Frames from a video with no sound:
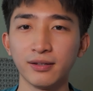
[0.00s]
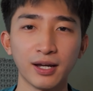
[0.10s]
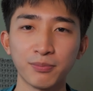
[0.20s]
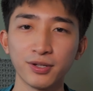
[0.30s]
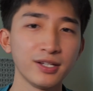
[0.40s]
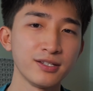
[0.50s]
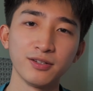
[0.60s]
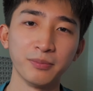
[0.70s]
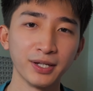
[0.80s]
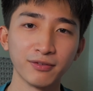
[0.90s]
they are pretty easy
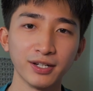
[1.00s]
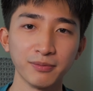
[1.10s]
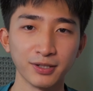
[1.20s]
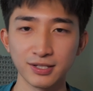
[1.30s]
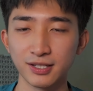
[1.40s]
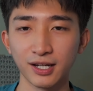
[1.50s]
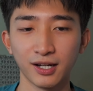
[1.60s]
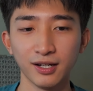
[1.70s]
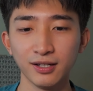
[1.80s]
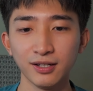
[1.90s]
to make, right? Because they
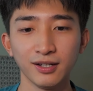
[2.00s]
are